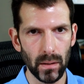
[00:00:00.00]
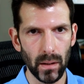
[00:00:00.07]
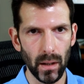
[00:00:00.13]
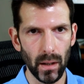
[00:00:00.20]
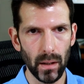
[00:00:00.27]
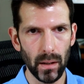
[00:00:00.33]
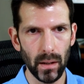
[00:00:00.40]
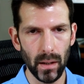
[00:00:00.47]

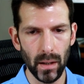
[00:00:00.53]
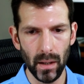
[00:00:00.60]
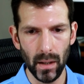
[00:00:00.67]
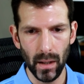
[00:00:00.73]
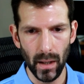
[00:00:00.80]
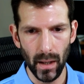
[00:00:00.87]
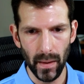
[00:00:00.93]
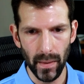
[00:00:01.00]
Okay,
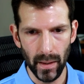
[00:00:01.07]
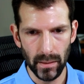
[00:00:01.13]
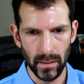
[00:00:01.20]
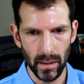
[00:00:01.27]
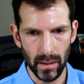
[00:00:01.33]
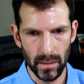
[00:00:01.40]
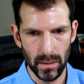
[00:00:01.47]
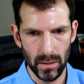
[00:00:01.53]
and that
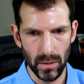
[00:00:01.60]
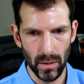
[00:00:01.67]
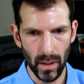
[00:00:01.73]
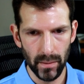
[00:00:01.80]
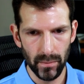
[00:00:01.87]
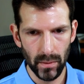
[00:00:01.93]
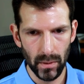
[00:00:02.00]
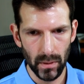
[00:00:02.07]
takes the
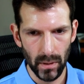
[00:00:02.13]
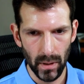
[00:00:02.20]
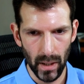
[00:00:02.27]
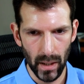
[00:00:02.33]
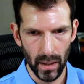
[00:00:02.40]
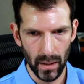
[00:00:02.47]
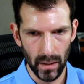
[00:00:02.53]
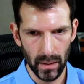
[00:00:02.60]
driver
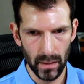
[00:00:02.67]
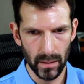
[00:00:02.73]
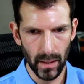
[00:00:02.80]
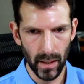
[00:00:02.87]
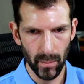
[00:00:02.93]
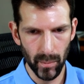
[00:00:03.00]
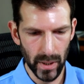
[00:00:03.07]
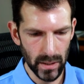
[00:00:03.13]
and
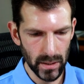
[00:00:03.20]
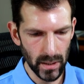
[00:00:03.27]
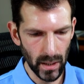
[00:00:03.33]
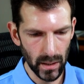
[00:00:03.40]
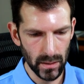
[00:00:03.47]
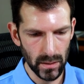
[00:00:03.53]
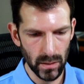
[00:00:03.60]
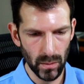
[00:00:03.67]
how many
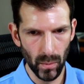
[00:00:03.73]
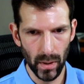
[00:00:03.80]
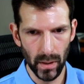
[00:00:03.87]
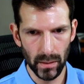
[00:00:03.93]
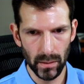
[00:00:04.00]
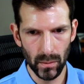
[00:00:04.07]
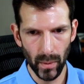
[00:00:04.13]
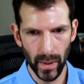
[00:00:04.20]
seconds you want
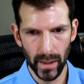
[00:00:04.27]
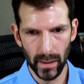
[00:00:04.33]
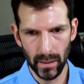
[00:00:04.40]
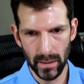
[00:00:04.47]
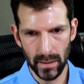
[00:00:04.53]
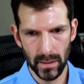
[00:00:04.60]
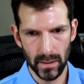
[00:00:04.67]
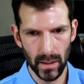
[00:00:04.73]
it to wait.
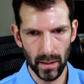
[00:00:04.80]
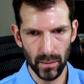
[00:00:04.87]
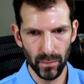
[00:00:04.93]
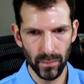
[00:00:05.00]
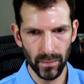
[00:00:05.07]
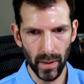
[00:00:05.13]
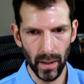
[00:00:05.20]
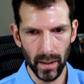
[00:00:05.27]
Let's say
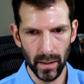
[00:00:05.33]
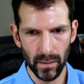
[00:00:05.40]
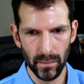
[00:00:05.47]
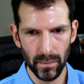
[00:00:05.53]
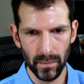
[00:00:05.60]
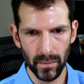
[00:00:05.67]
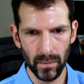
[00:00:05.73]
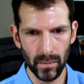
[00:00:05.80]
5.
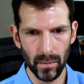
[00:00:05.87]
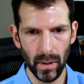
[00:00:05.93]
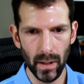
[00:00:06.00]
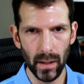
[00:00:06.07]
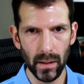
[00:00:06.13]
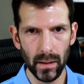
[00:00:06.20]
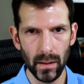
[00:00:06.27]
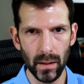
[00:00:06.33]

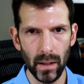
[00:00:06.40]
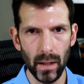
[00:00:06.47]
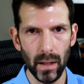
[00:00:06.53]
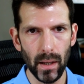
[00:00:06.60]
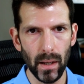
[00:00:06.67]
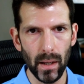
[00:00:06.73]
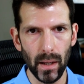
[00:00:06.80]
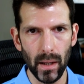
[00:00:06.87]
Okay,
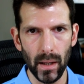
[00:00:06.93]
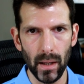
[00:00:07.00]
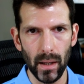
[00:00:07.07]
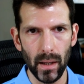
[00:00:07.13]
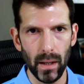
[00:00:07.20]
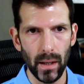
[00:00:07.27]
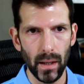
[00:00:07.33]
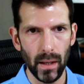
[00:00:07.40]

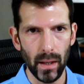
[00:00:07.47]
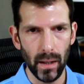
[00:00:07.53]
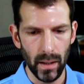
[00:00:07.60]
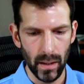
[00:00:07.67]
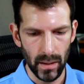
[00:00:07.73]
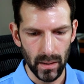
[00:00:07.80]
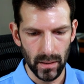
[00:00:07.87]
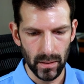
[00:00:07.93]

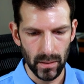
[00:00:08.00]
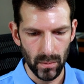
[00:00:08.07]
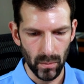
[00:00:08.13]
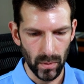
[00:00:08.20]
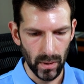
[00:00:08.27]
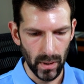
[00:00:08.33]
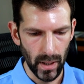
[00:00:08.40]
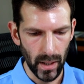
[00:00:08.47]
and we're
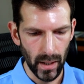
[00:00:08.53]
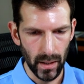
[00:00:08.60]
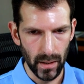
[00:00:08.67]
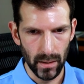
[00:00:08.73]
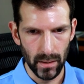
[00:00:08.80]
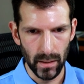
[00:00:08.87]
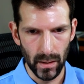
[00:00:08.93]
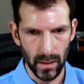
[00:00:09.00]
going to add
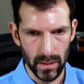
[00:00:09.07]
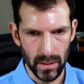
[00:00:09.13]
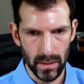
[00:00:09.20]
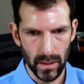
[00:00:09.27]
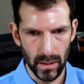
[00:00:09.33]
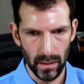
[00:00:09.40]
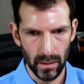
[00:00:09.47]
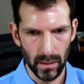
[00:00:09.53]
an
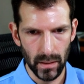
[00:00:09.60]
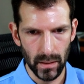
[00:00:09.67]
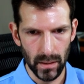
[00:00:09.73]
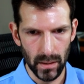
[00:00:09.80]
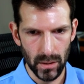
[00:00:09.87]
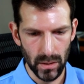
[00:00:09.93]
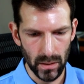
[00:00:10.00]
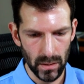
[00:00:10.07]
until
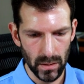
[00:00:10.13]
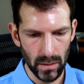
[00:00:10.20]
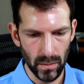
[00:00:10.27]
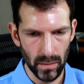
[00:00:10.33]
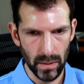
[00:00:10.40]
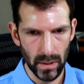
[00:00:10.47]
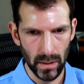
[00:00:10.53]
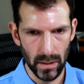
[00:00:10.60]
condition. So
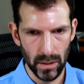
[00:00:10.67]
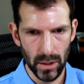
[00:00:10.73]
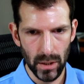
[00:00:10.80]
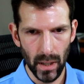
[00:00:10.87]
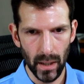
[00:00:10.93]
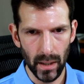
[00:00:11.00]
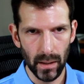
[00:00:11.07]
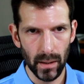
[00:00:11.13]
it's going to
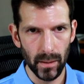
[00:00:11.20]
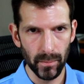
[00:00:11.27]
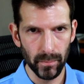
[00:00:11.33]
check